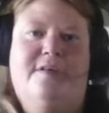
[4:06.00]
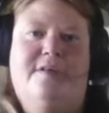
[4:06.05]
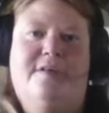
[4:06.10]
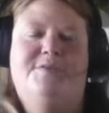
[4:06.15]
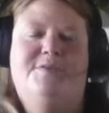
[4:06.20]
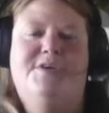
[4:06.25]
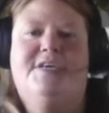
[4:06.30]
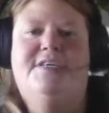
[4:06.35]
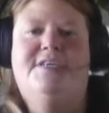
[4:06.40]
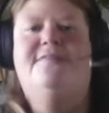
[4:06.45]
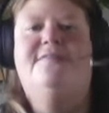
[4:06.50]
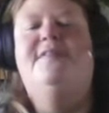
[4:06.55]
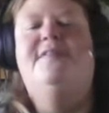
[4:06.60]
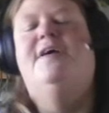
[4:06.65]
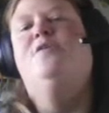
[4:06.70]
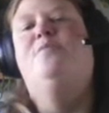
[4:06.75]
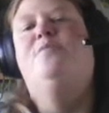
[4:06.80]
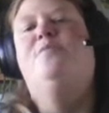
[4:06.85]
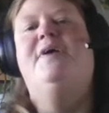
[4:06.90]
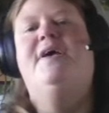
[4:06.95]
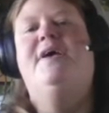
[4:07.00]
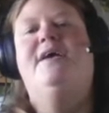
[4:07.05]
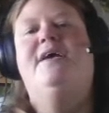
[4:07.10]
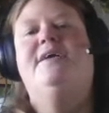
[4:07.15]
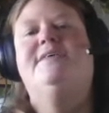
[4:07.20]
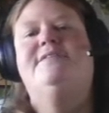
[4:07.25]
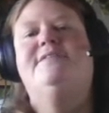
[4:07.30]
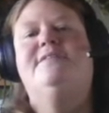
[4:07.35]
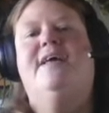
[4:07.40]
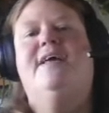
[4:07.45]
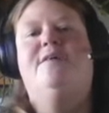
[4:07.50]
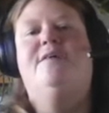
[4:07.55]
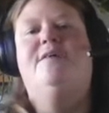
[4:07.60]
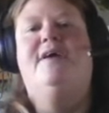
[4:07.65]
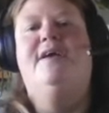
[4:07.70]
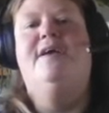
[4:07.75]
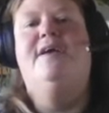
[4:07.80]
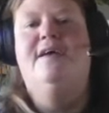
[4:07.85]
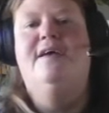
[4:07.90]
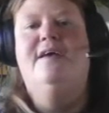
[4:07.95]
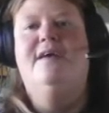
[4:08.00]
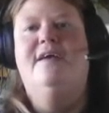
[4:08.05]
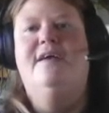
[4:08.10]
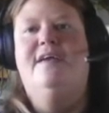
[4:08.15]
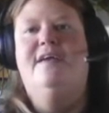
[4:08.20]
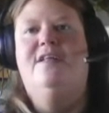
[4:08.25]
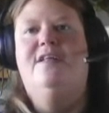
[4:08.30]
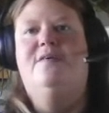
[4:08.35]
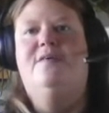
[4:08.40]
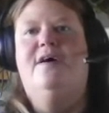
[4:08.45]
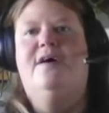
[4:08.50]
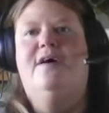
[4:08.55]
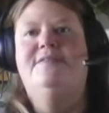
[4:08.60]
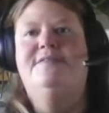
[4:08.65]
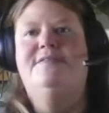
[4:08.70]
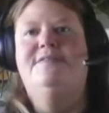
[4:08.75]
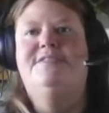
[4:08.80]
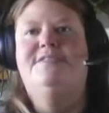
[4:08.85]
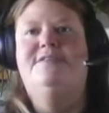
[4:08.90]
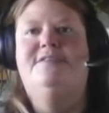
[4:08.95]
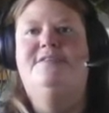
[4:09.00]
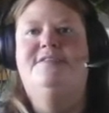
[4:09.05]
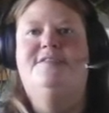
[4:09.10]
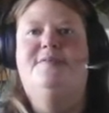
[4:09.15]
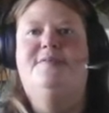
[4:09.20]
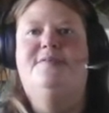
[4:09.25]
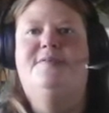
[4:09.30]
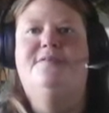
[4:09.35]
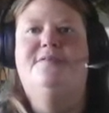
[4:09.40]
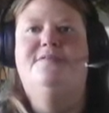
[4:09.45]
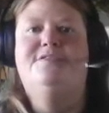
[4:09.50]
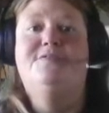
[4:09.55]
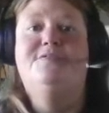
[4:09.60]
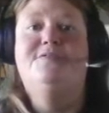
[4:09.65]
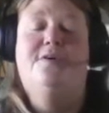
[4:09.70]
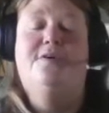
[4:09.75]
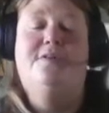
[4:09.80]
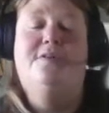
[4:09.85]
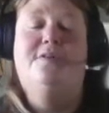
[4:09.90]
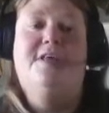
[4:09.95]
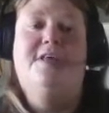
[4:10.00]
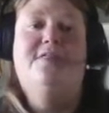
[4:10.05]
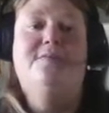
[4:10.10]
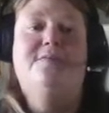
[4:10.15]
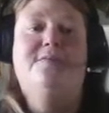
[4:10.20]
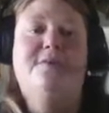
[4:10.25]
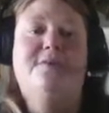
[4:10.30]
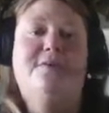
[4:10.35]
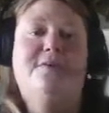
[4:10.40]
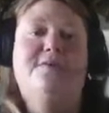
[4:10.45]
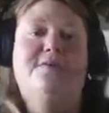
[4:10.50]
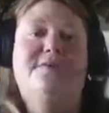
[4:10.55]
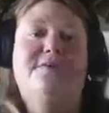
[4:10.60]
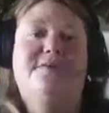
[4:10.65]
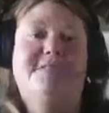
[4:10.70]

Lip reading: objective that you pick, so that way, other students, when they're scrolling through to